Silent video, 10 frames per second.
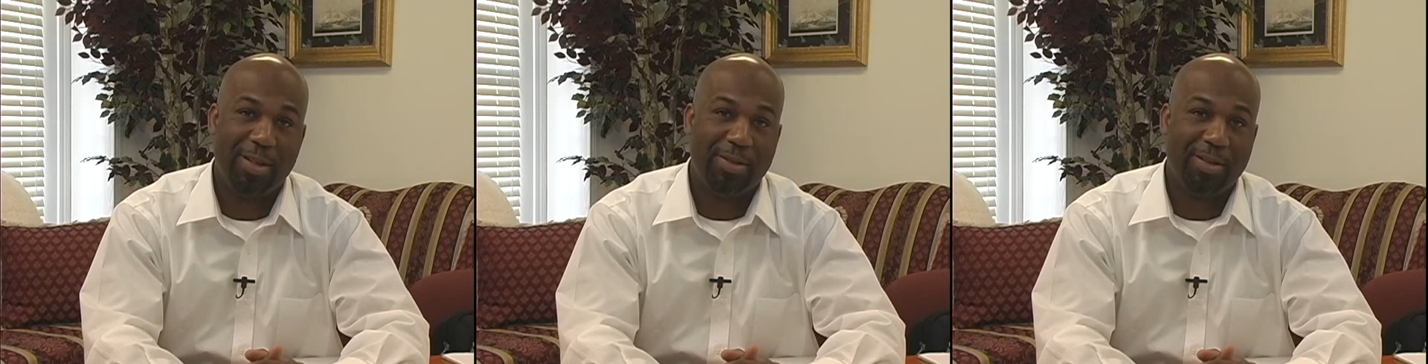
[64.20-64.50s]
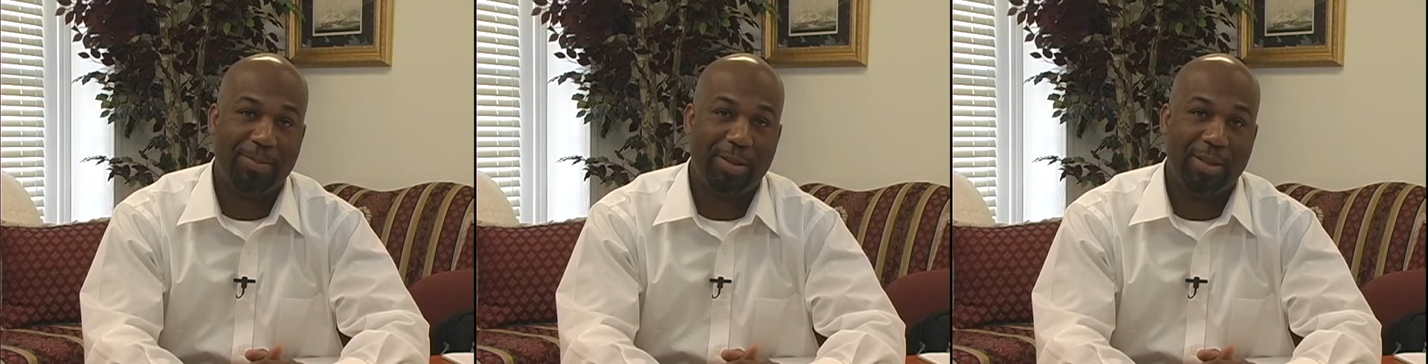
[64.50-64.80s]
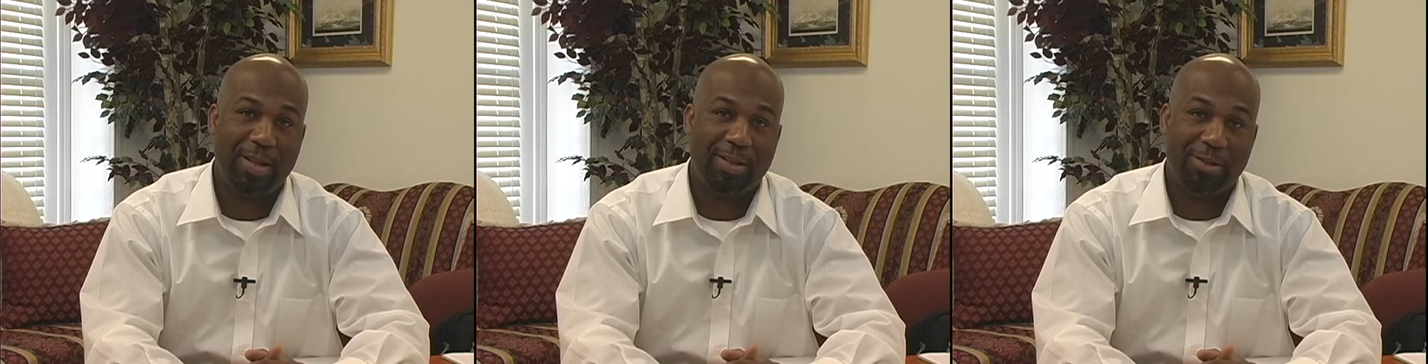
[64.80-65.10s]
something
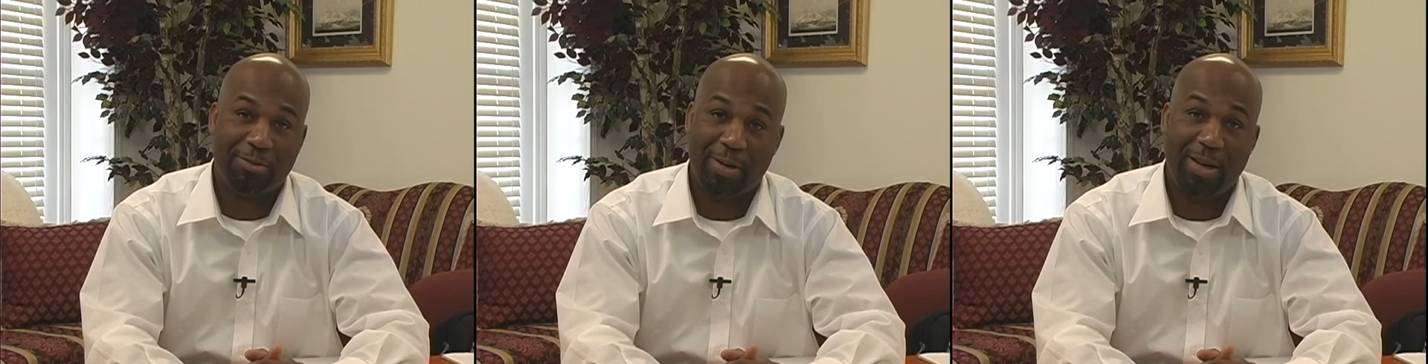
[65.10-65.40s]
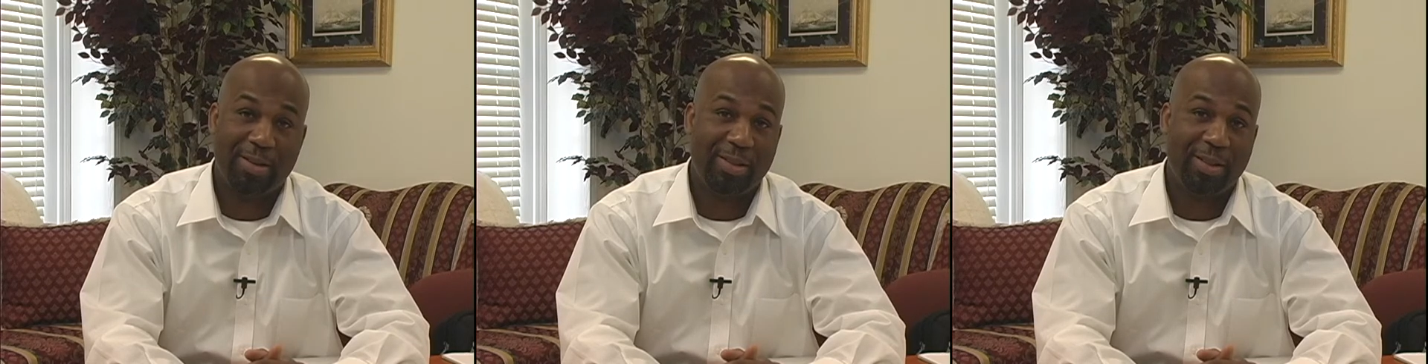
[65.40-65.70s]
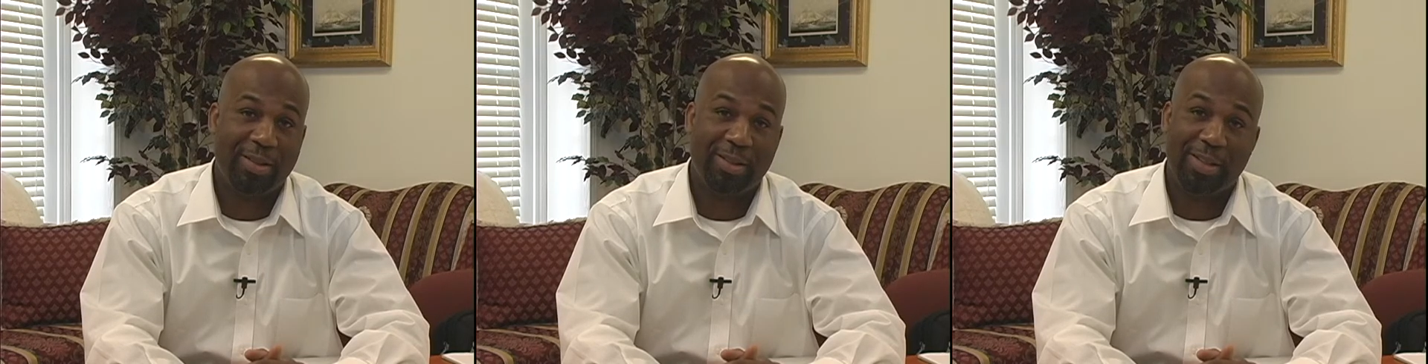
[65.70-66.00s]
that is as rare as
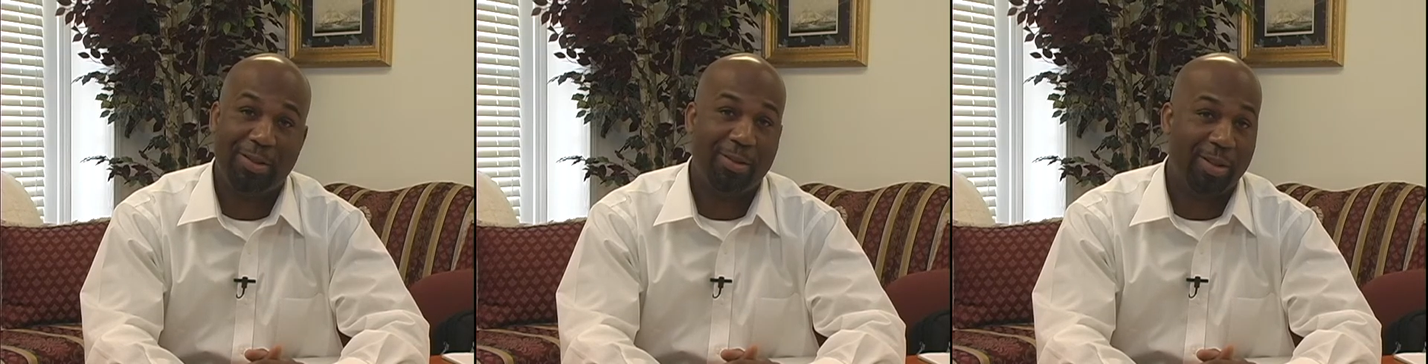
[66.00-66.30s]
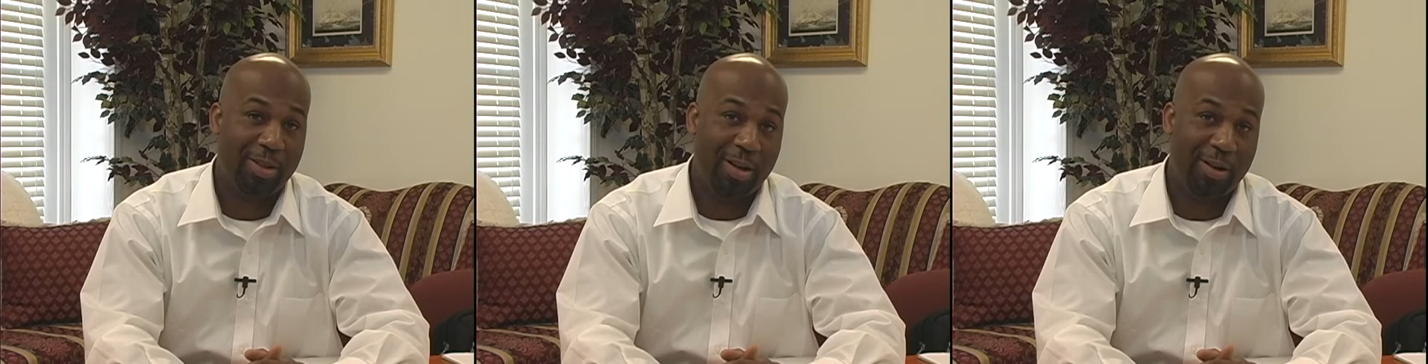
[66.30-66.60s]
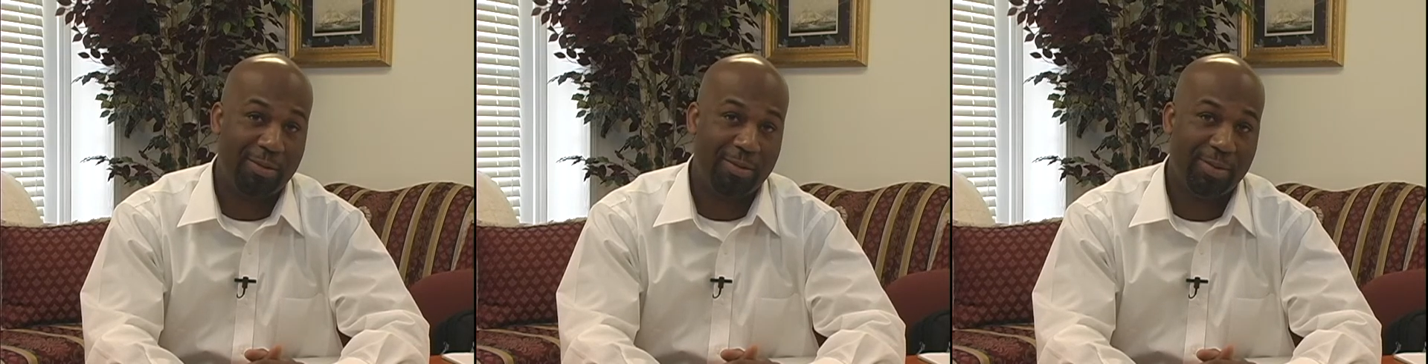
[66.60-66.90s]
hitting an eagle in golf.